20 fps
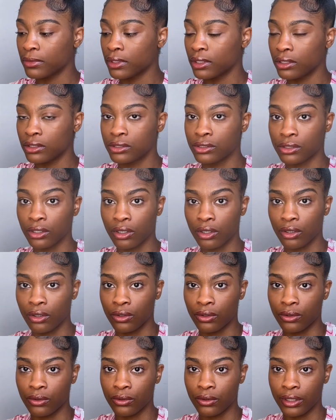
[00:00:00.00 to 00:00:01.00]

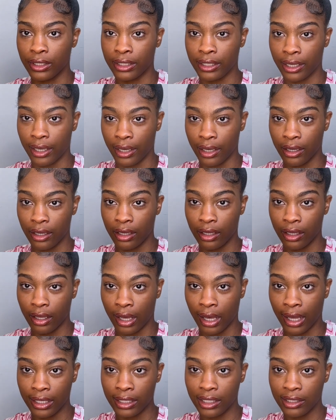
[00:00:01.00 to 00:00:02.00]
So yeah,
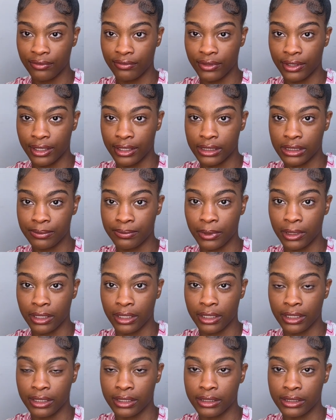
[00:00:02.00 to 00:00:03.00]
I love this
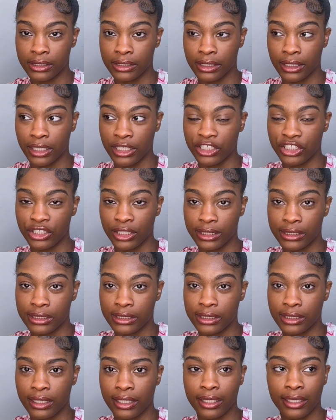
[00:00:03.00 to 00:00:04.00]
because it just,
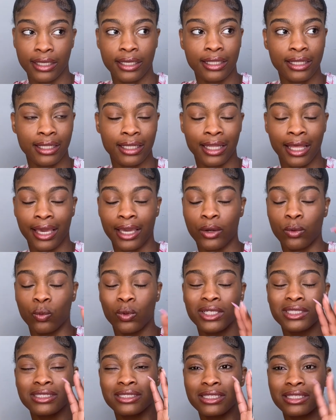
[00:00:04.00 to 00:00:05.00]
like,
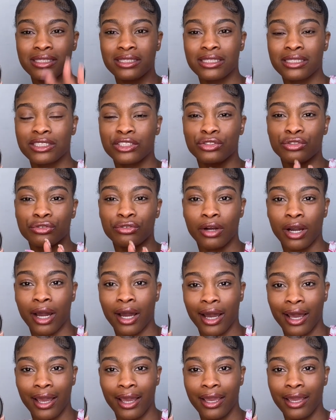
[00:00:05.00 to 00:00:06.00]
once this is
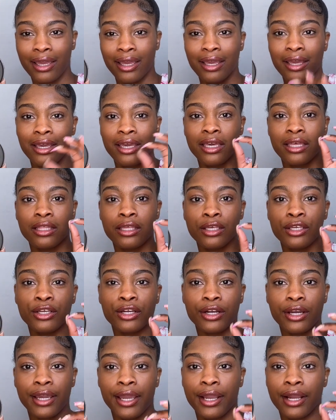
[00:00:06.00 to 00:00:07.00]
dry,
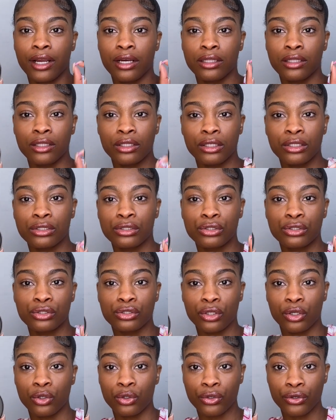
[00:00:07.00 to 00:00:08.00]
your hair looks
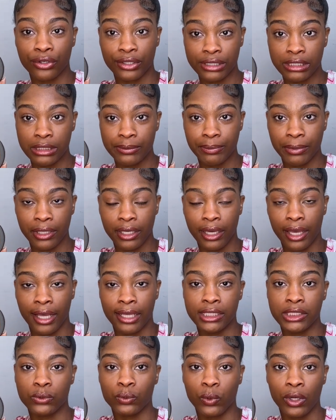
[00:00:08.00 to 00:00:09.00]
so crispy,
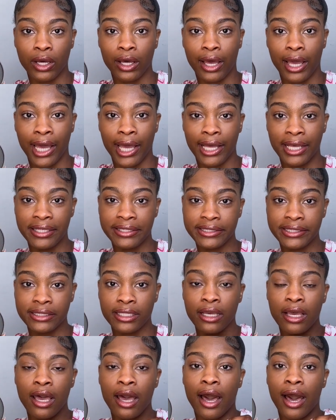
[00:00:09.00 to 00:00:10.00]
as well as
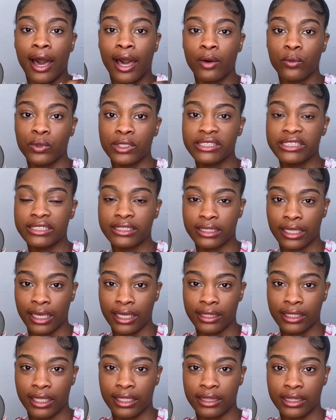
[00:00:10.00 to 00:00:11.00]
I would say
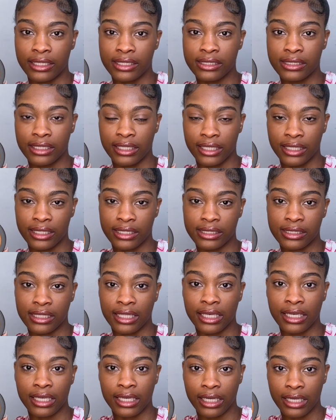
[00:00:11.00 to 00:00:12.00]
that this is the
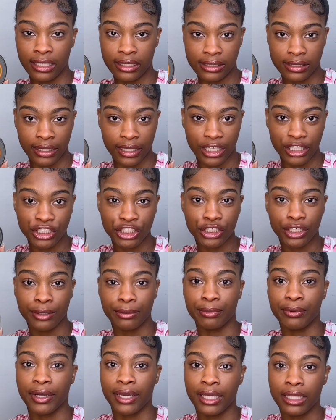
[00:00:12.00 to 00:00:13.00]
key to get your
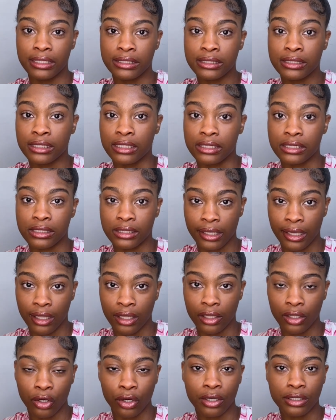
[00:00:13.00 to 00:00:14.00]
braids to stay a
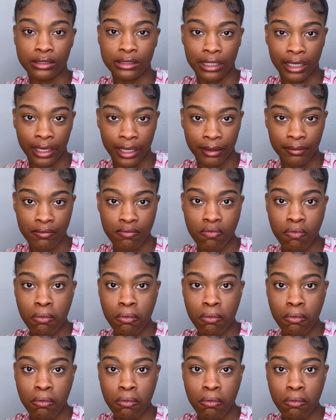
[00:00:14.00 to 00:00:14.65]
long time.